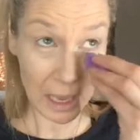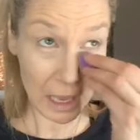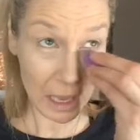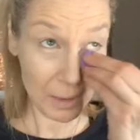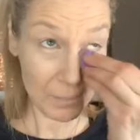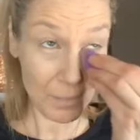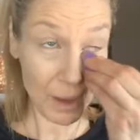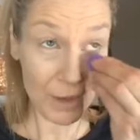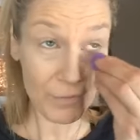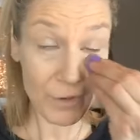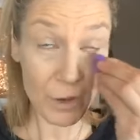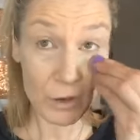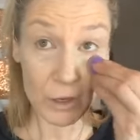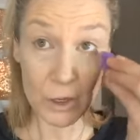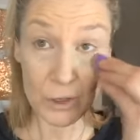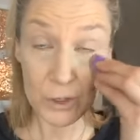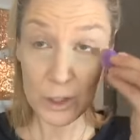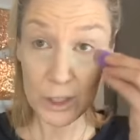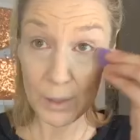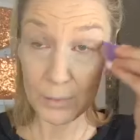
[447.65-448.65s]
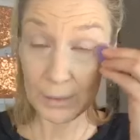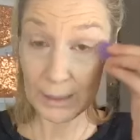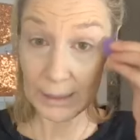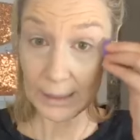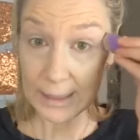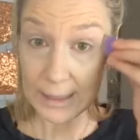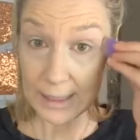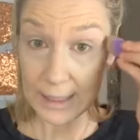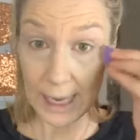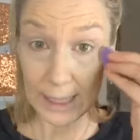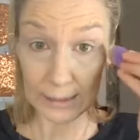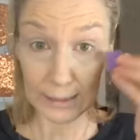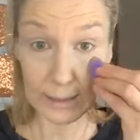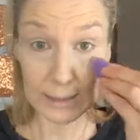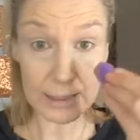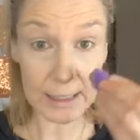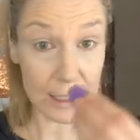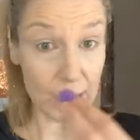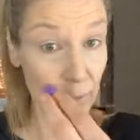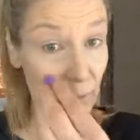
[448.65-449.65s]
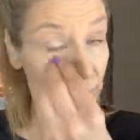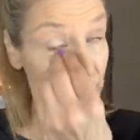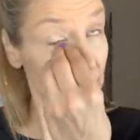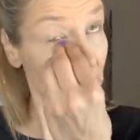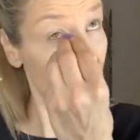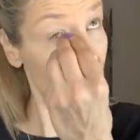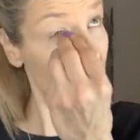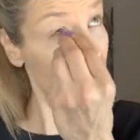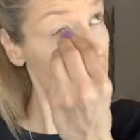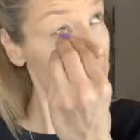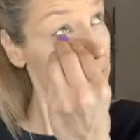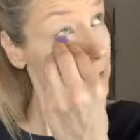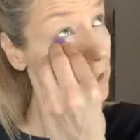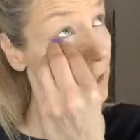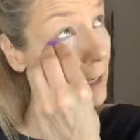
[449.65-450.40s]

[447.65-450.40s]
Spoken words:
My phone goes completely silent. It will not,